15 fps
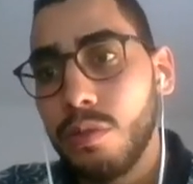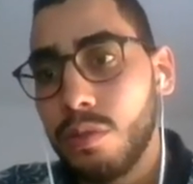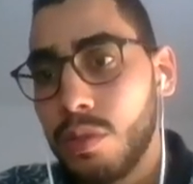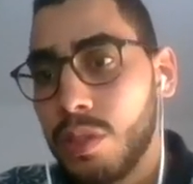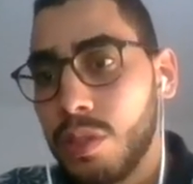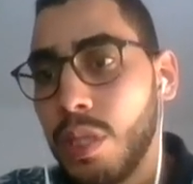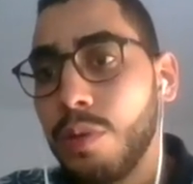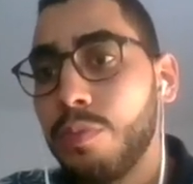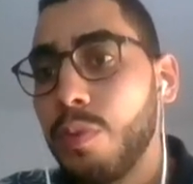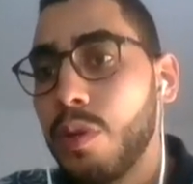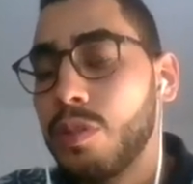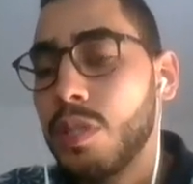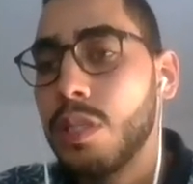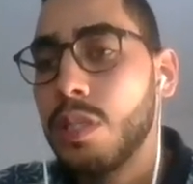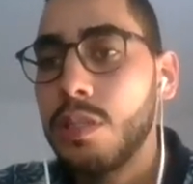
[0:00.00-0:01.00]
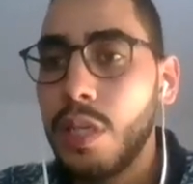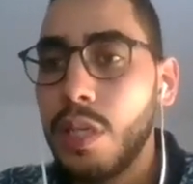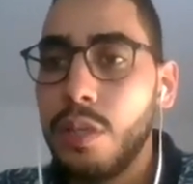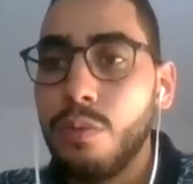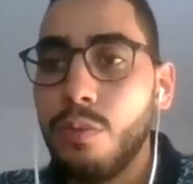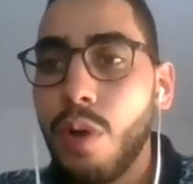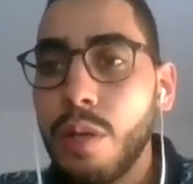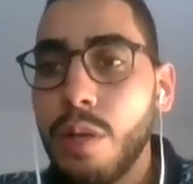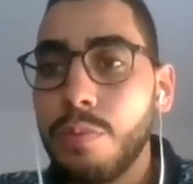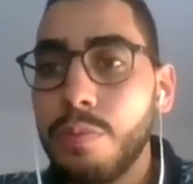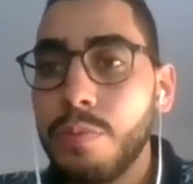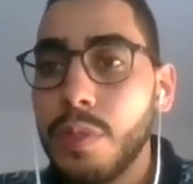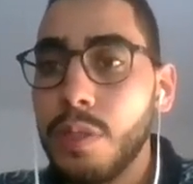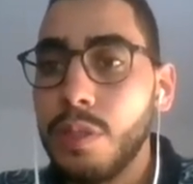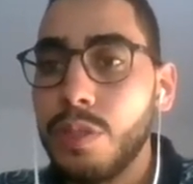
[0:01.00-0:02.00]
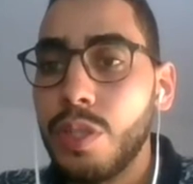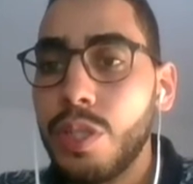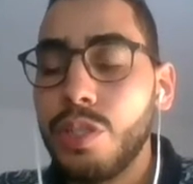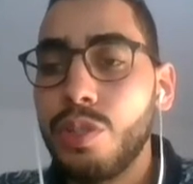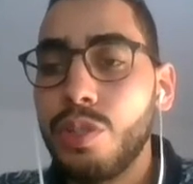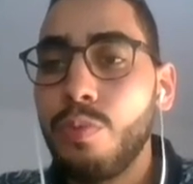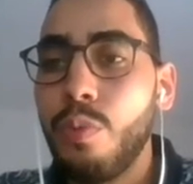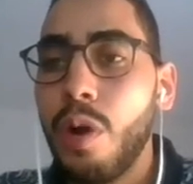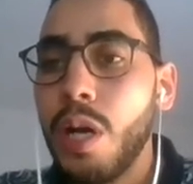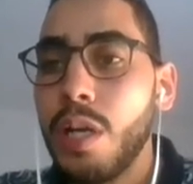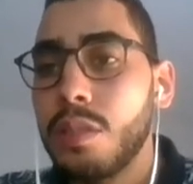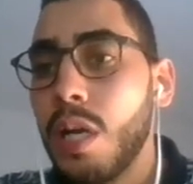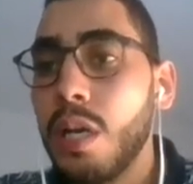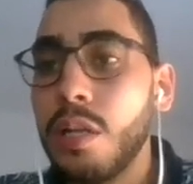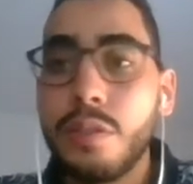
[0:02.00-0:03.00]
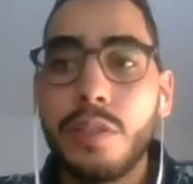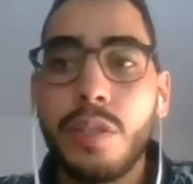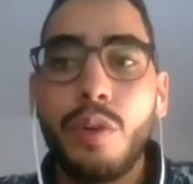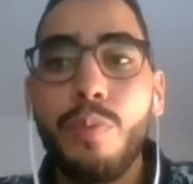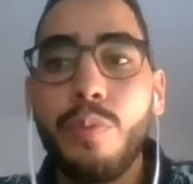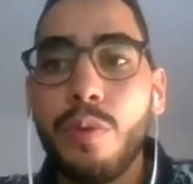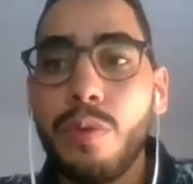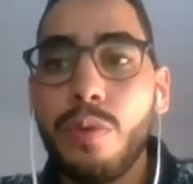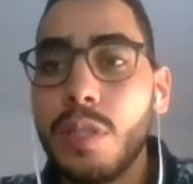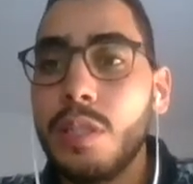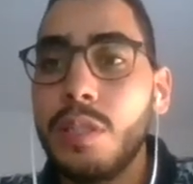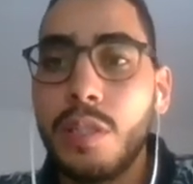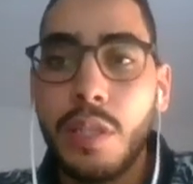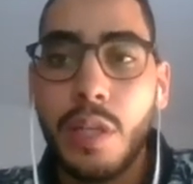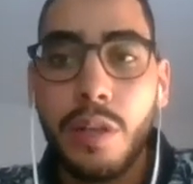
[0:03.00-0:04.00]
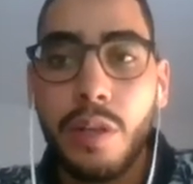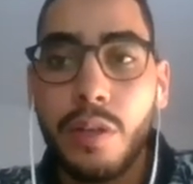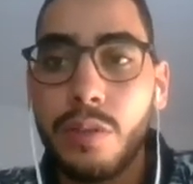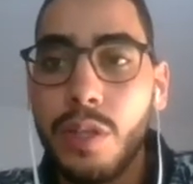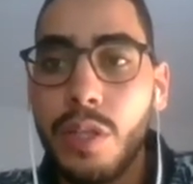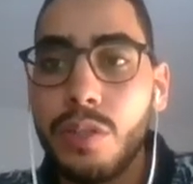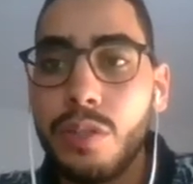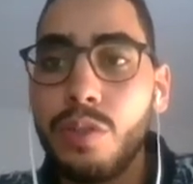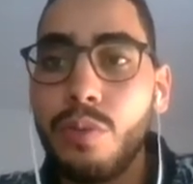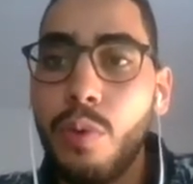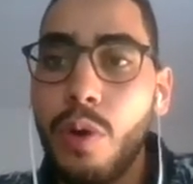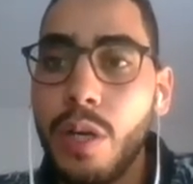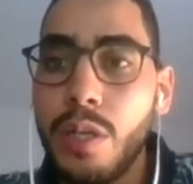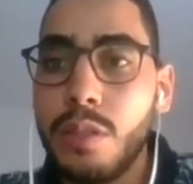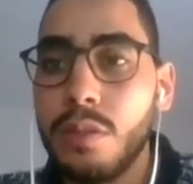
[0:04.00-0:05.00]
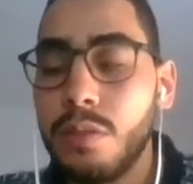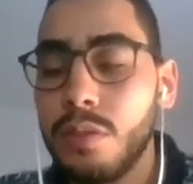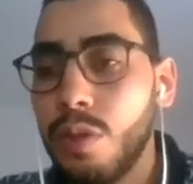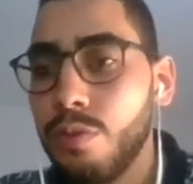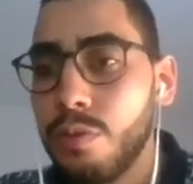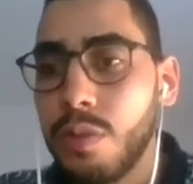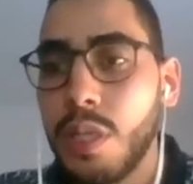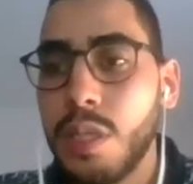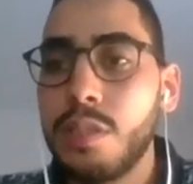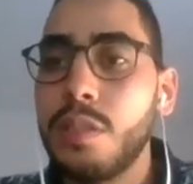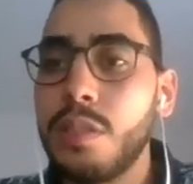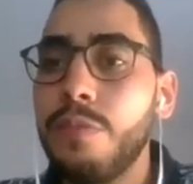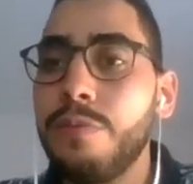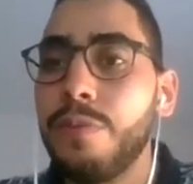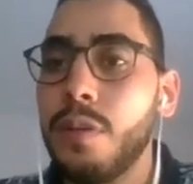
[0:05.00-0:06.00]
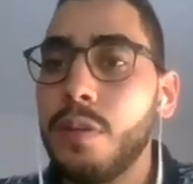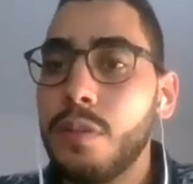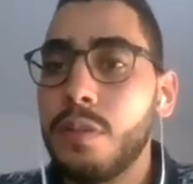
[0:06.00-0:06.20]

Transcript: 10% in one digit point and 0% in another digit point. So it's different.